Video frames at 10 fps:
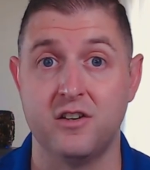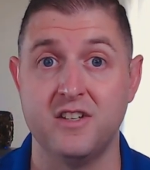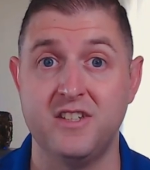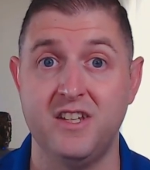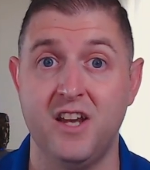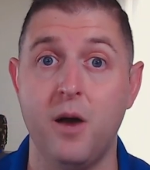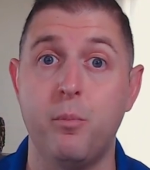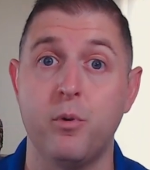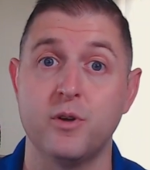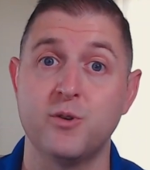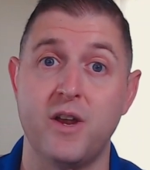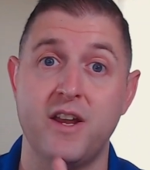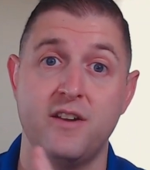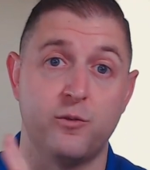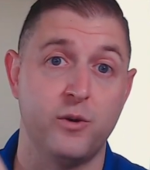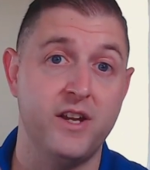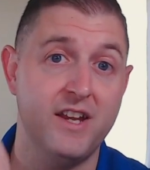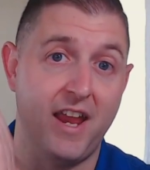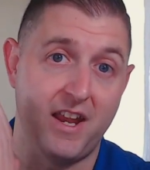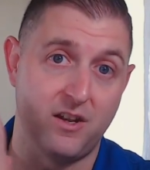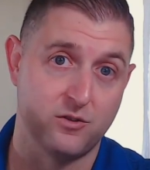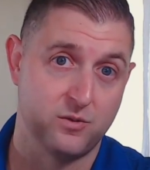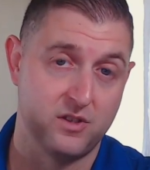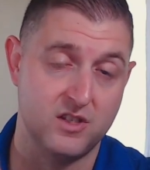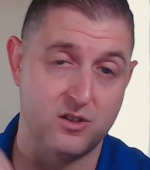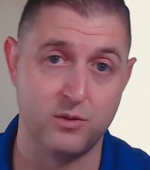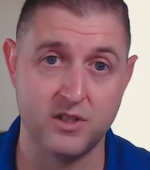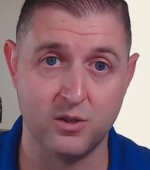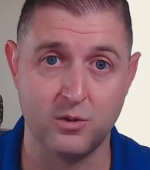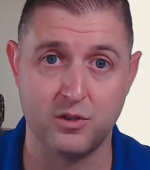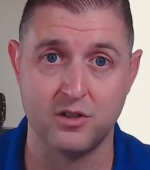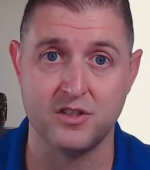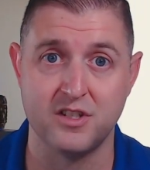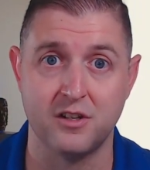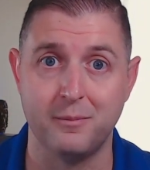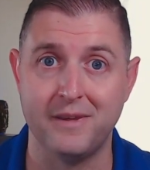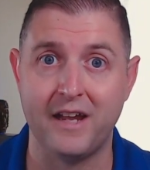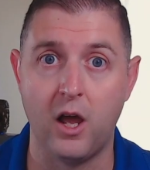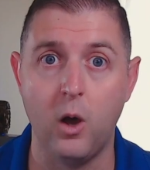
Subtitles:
gonna see an upward trend of green candles with these 3 soldiers, and you're gonna be like,